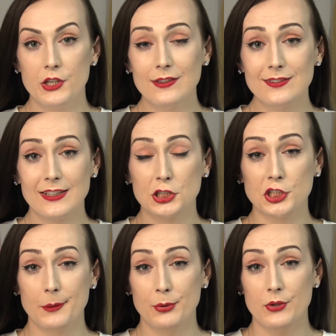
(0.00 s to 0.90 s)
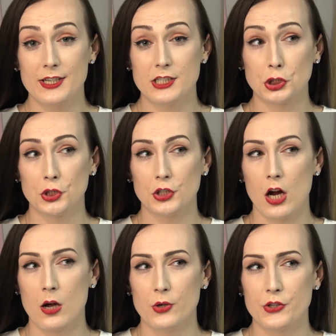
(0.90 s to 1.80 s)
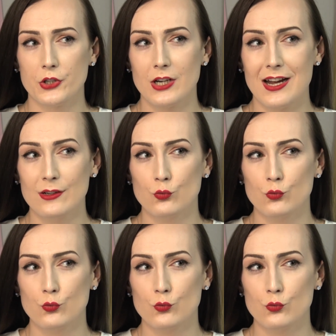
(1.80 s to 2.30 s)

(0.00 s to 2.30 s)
you use a shampoo and conditioner combo, you're not